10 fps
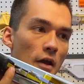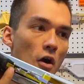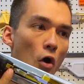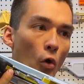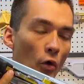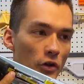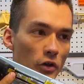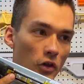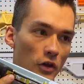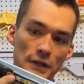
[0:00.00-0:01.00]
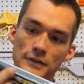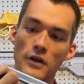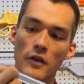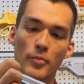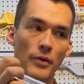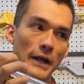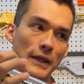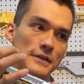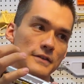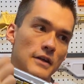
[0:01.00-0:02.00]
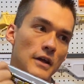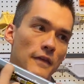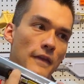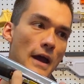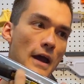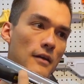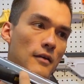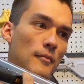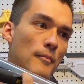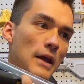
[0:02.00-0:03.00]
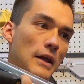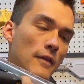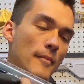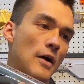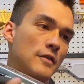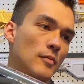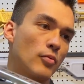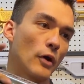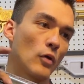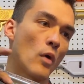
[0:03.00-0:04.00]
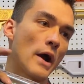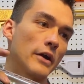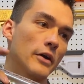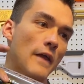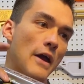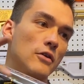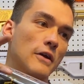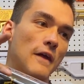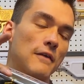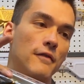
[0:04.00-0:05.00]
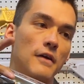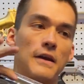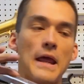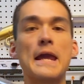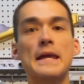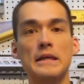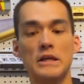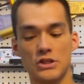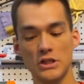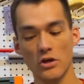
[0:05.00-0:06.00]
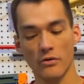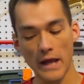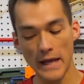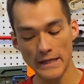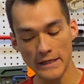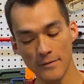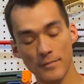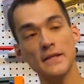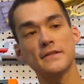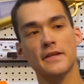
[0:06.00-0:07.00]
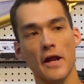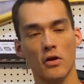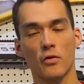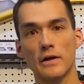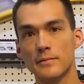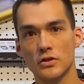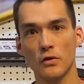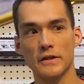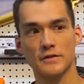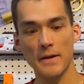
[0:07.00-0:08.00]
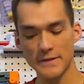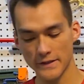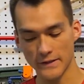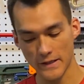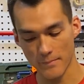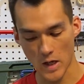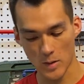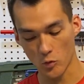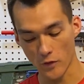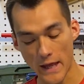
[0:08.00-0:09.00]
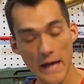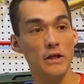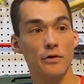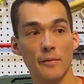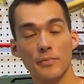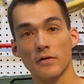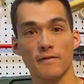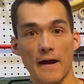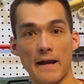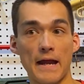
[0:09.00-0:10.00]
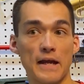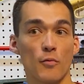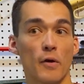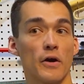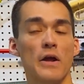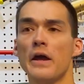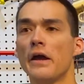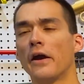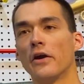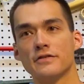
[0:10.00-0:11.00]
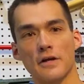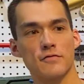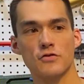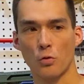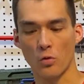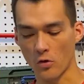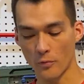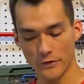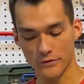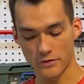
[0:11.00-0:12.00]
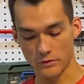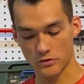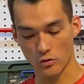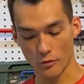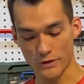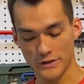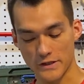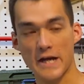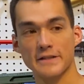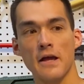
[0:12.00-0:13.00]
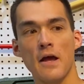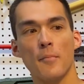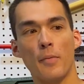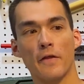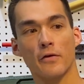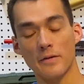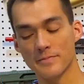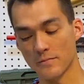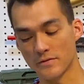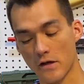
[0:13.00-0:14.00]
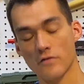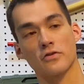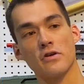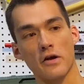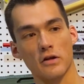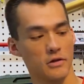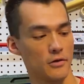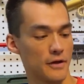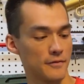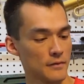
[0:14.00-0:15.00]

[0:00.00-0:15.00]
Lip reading: or you can install the brackets that make the mounting point wider that you can then fit an AEG or an AEB style grip. So it's basically compatible with any grip you could find anywhere, airsoft store or real steel store, which is nice. But the grips themselves are not included.